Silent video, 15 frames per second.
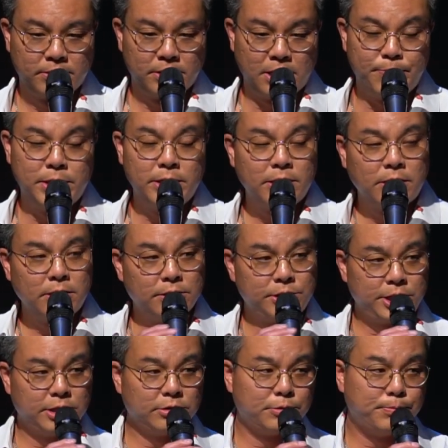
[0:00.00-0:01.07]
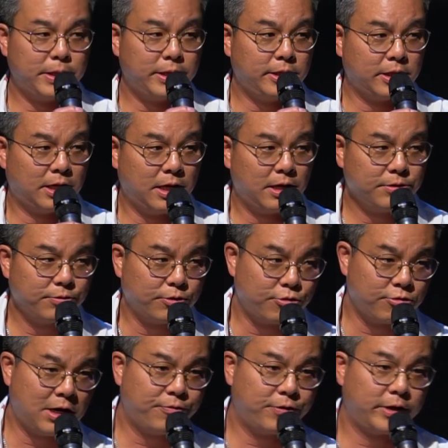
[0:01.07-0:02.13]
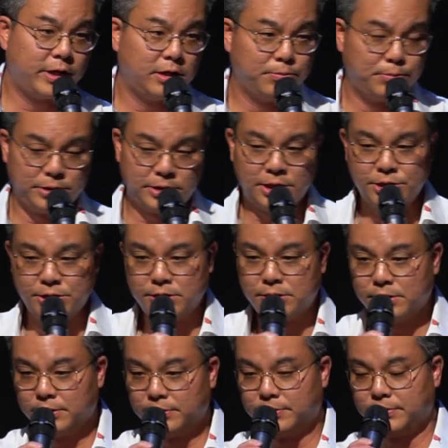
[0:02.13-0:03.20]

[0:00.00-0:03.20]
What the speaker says: I've been in and out of jails many times for trafficking and possession.